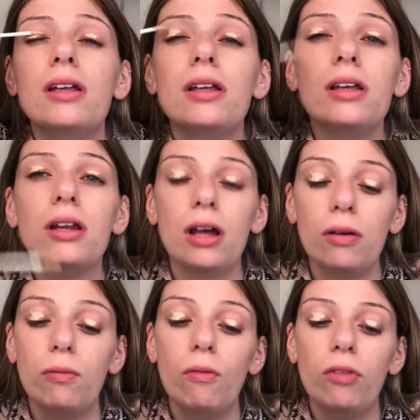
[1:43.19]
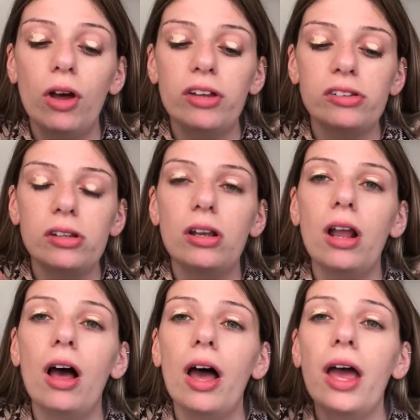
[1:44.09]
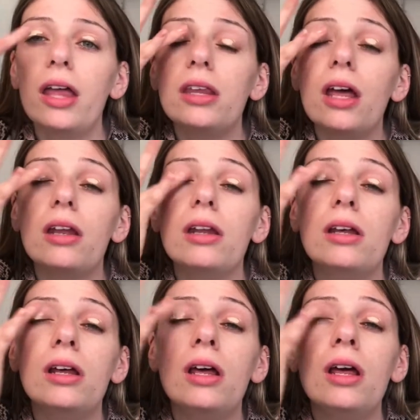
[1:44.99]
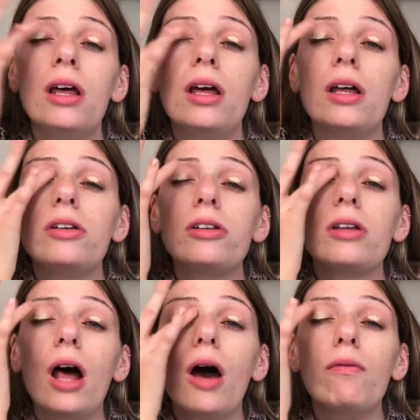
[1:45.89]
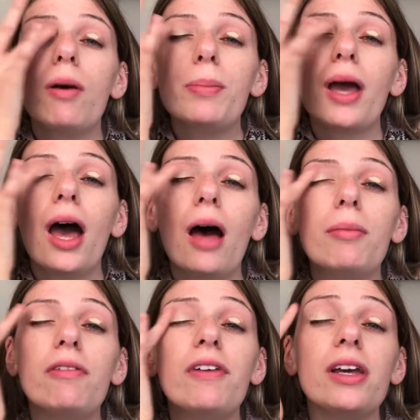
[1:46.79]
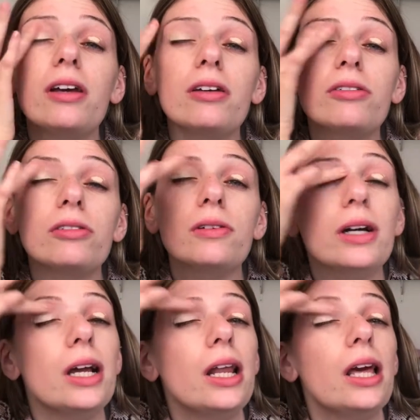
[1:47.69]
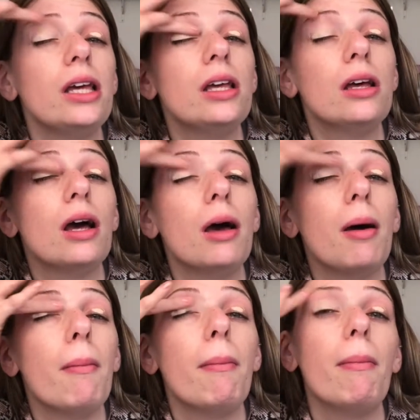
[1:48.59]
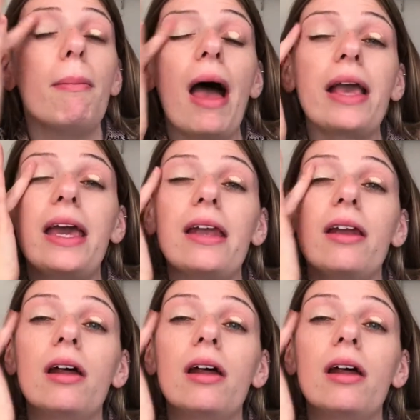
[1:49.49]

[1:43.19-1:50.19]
you know, nice and light, and then just like rub it out of my fingers, really. Banging.